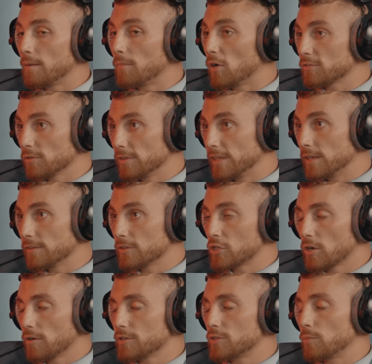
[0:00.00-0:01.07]
I'm also leading the
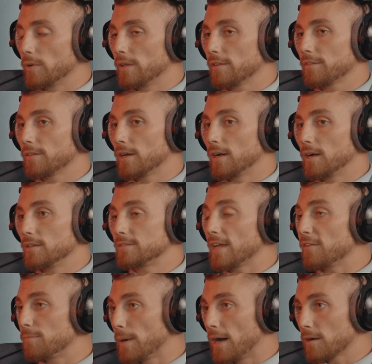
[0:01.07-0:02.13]
charge with uh,
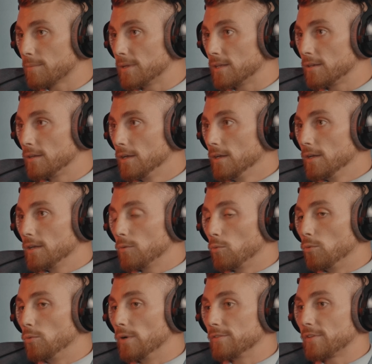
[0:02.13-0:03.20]
Dave Bachman,
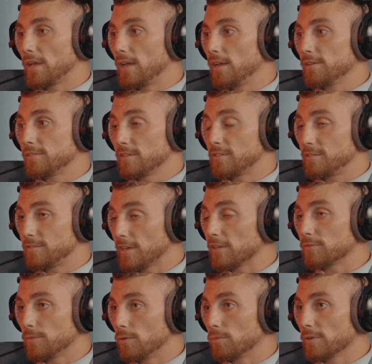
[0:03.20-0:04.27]
who was a
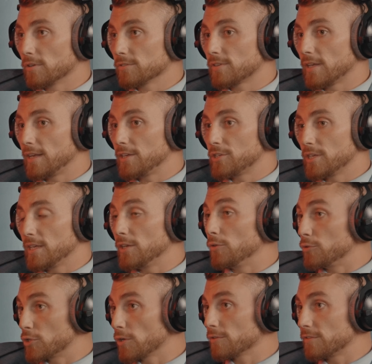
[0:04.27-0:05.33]
successful real estate agent in
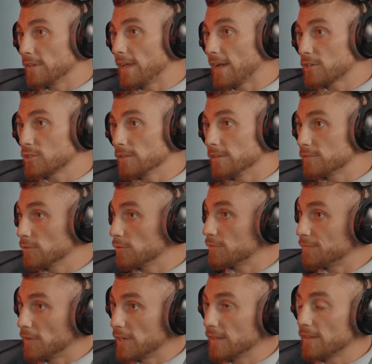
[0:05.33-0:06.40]
New Jersey, actually. So it's
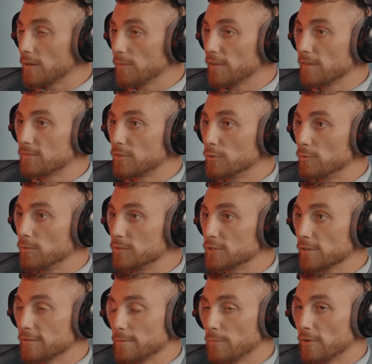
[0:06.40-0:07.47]
funny that we have two
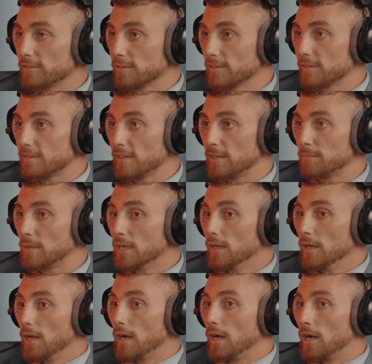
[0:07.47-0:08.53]
Jersey boys on the team.
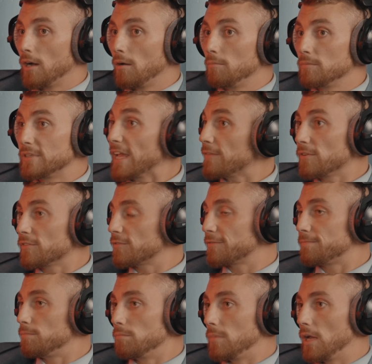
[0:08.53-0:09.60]
Yeah, um, Dave
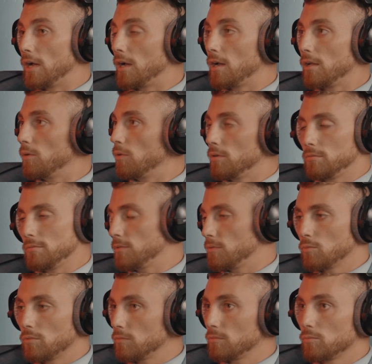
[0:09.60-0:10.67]
is uh,
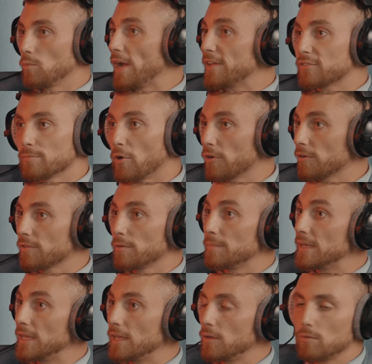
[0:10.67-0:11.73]
way smarter than
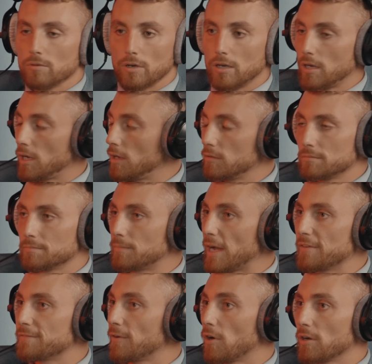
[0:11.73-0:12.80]
me uh,
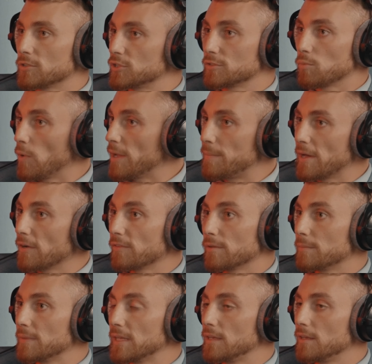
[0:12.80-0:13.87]
by far, just way better
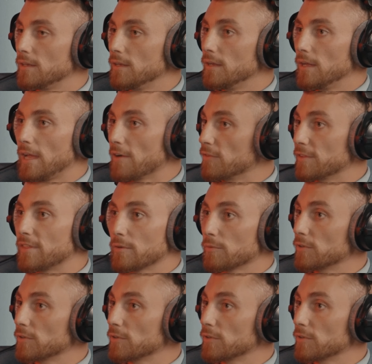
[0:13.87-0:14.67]
than me. Everything